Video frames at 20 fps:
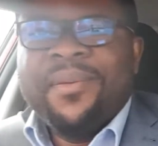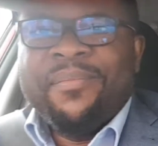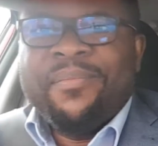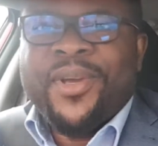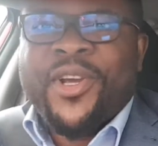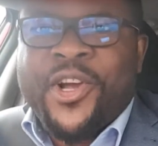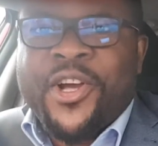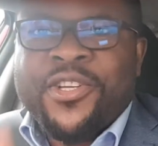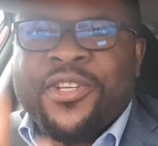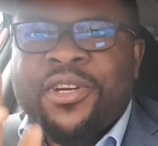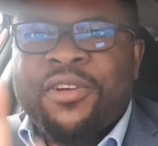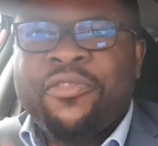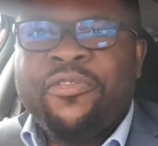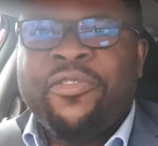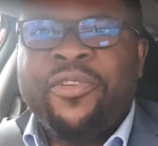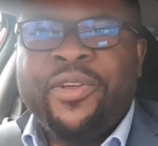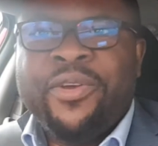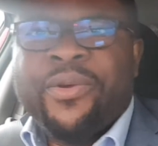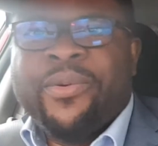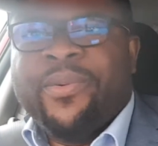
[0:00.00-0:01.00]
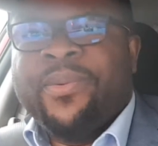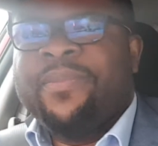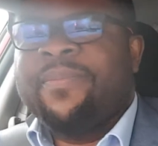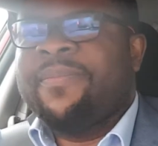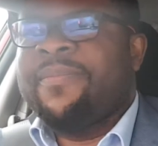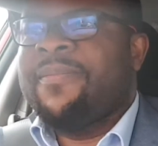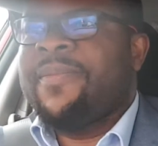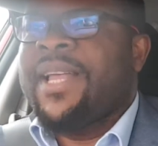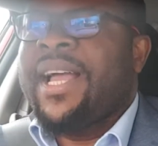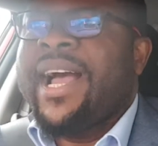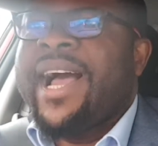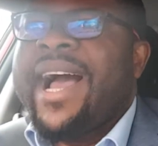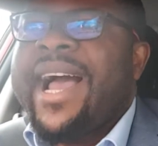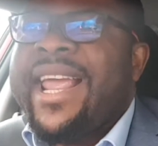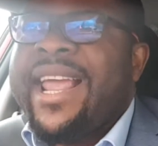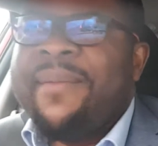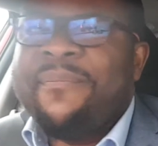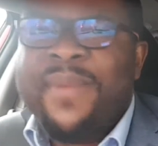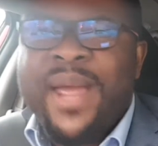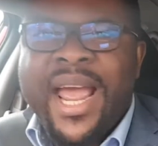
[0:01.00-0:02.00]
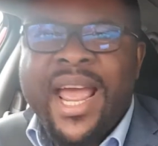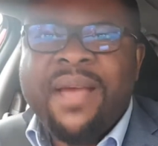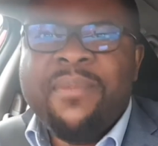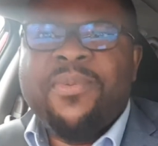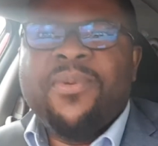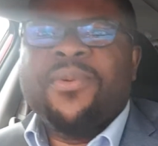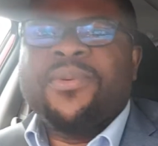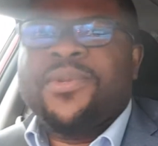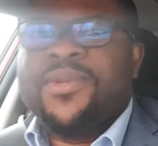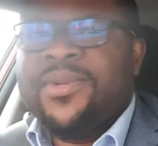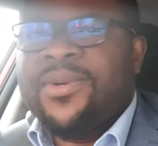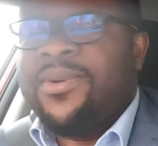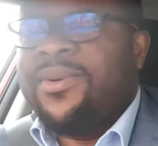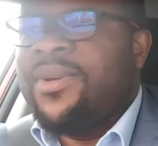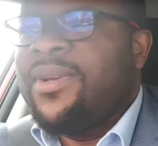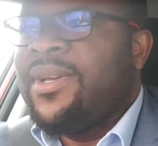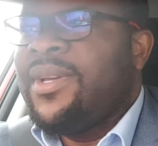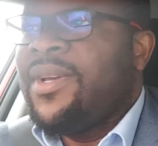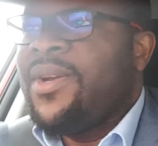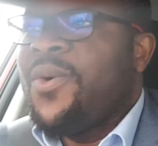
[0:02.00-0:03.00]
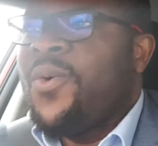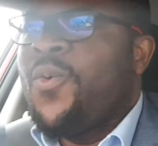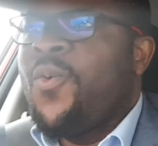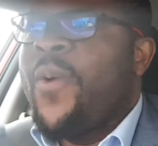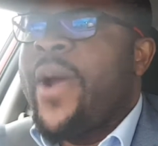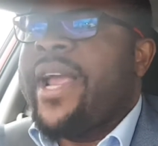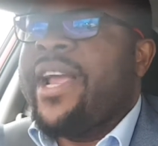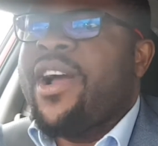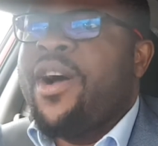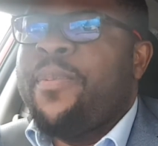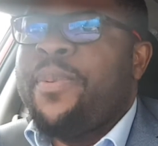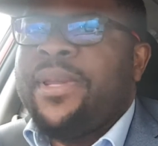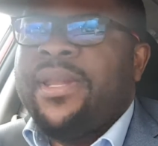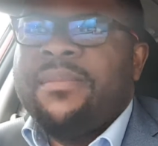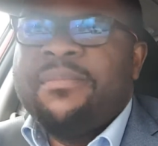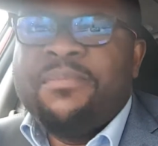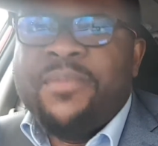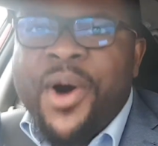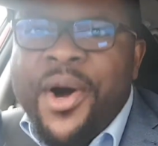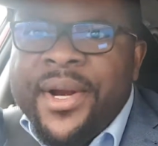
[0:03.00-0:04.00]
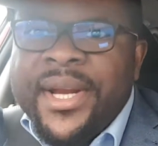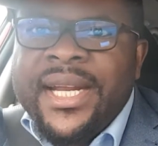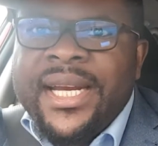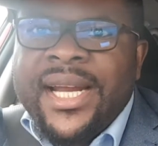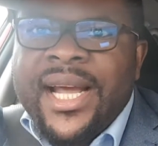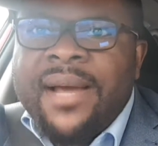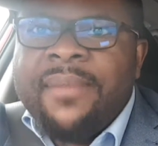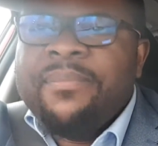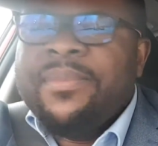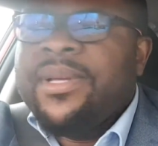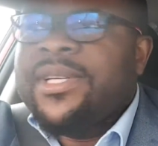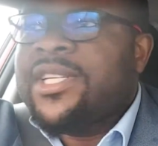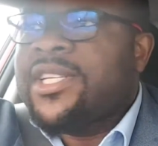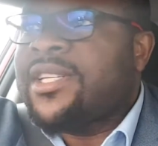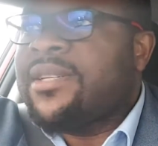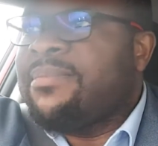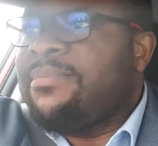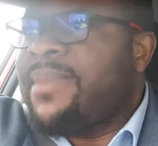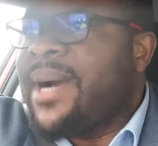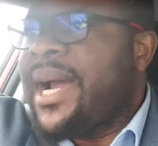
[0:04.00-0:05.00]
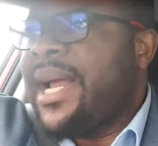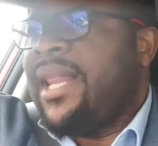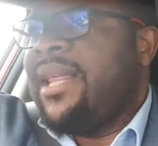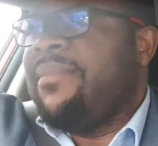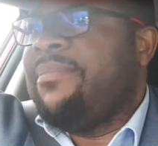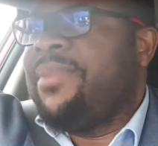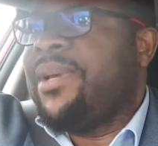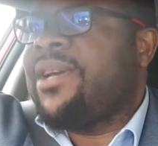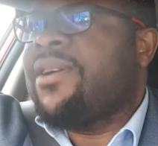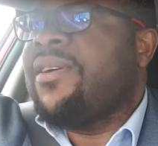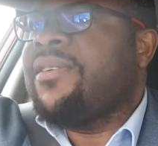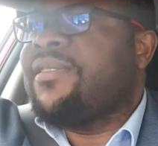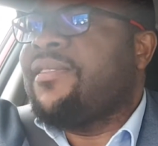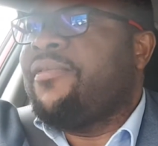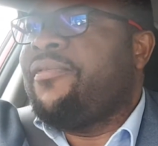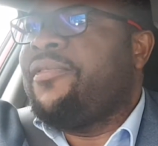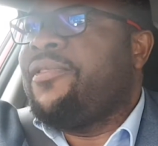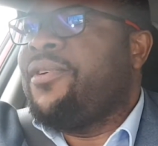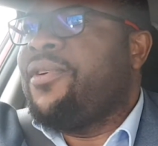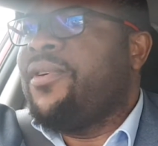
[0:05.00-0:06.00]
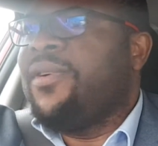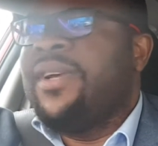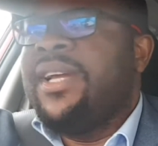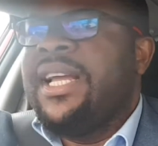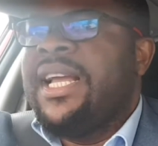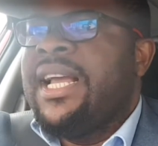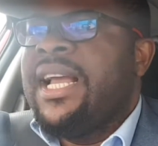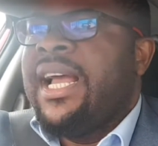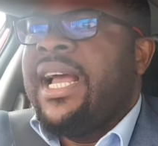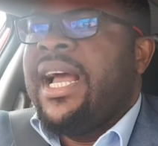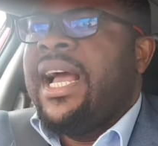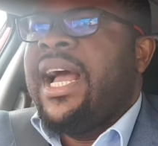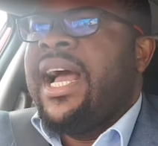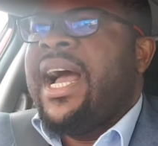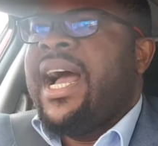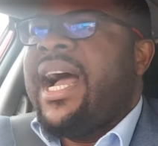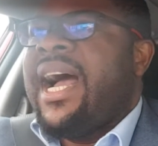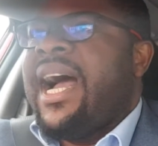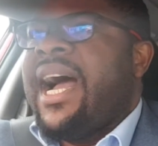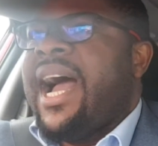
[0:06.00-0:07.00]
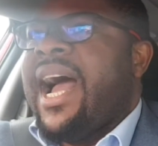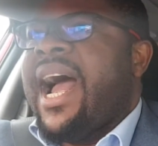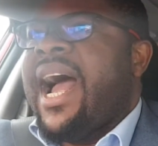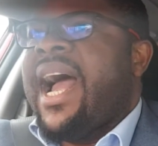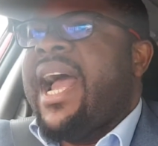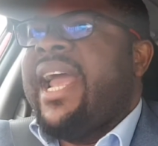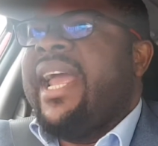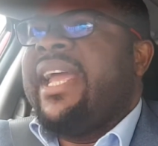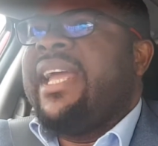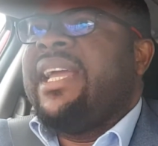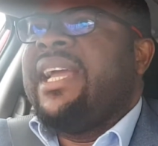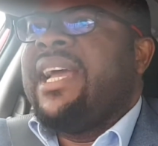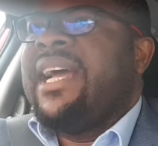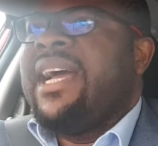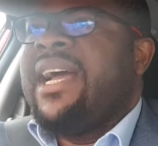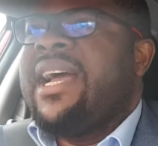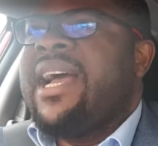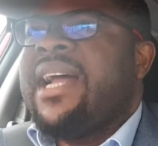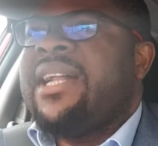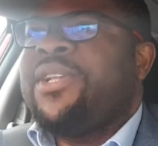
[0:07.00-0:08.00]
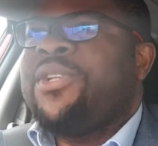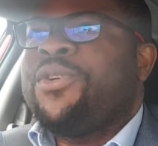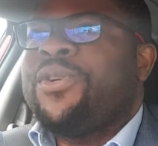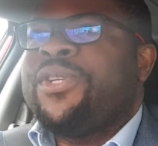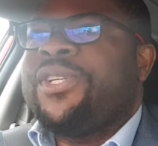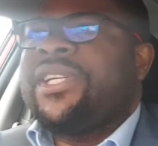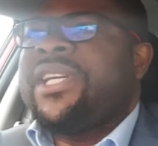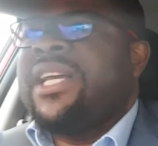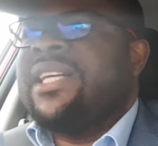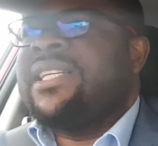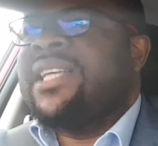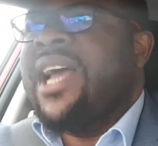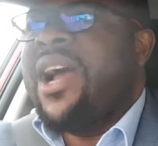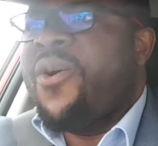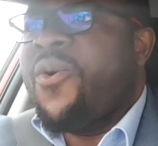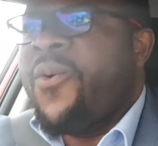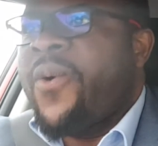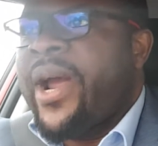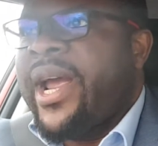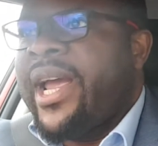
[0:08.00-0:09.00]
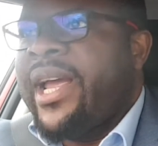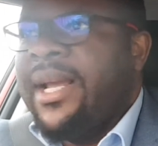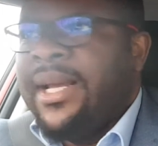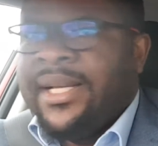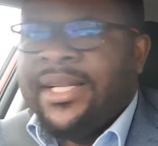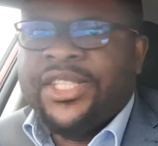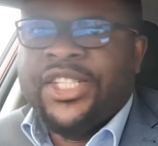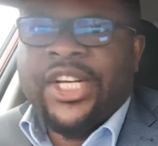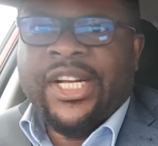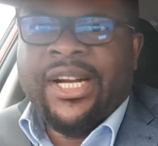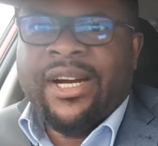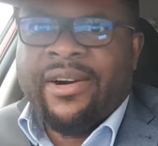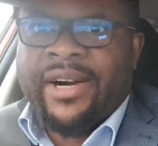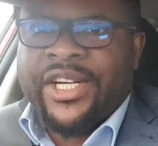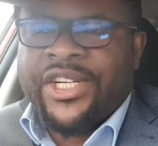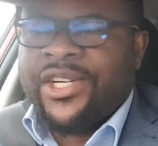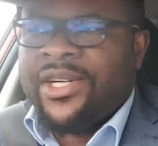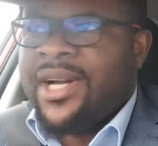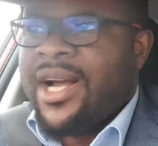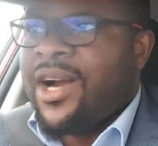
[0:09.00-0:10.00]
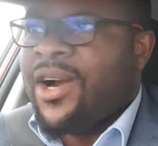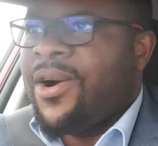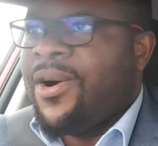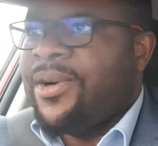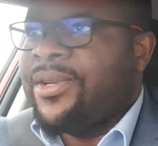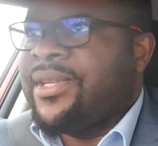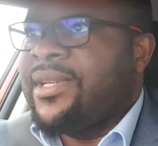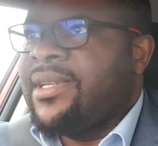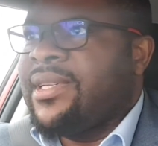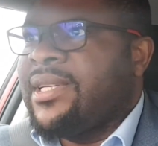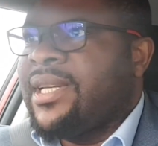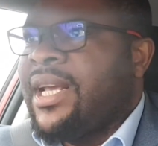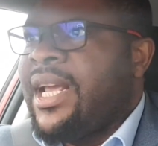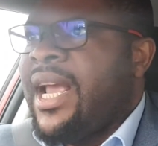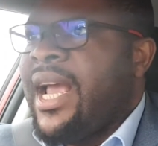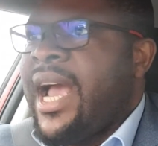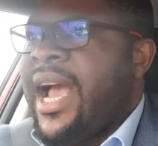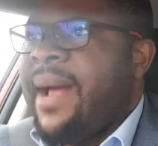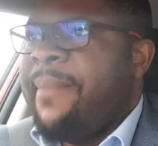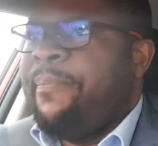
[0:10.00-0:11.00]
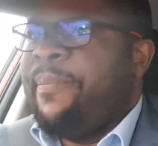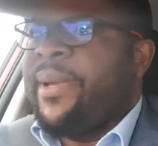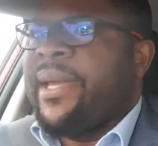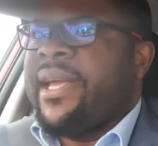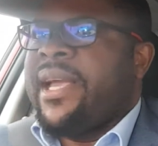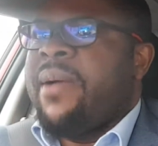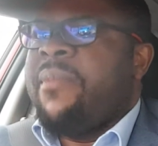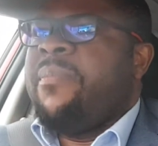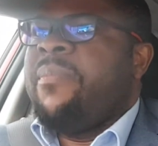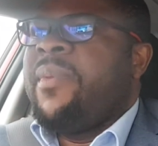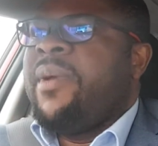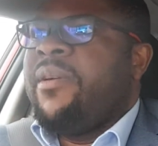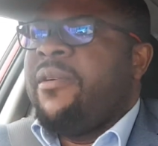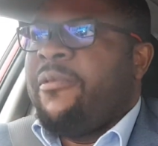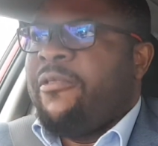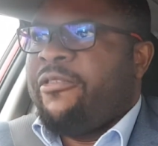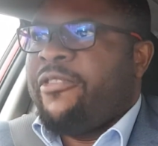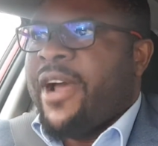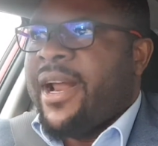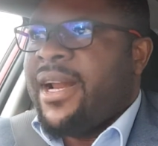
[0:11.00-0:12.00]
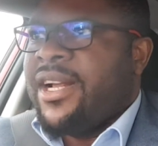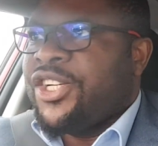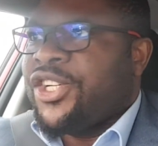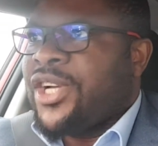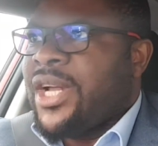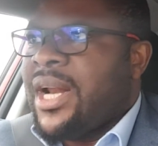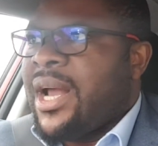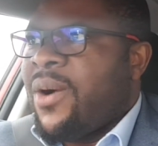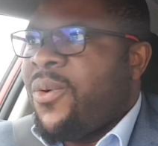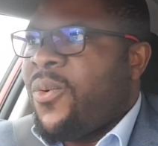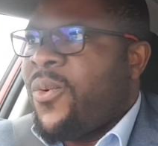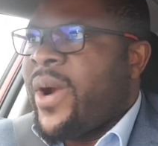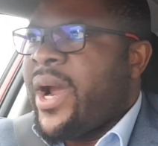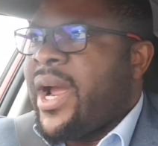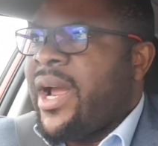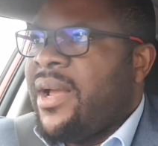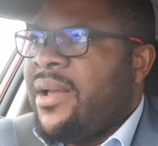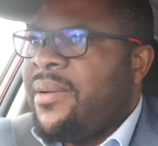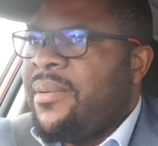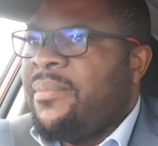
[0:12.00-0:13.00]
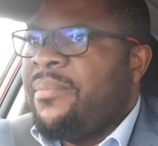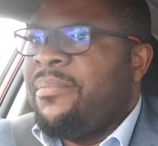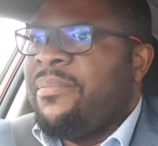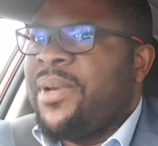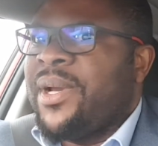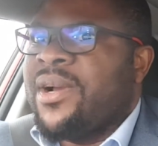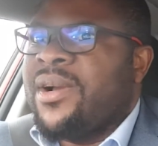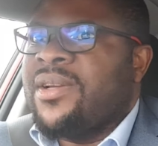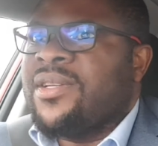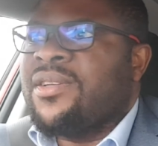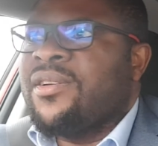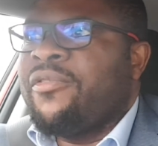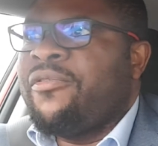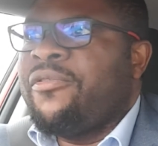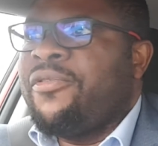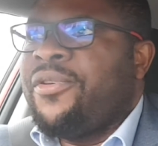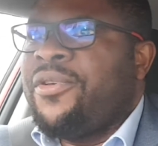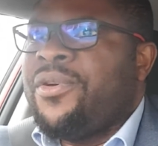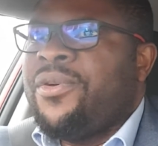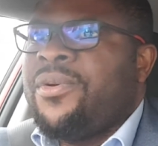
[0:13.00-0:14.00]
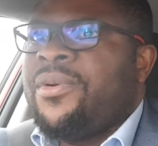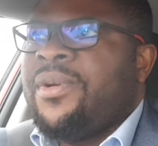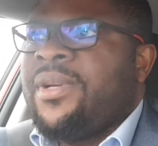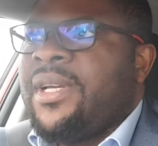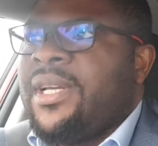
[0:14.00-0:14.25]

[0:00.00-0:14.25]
Because of you, I am able to wake up in the morning and be smiling. Because of you, I had to chase away generational curses and become financially aware. Because of you,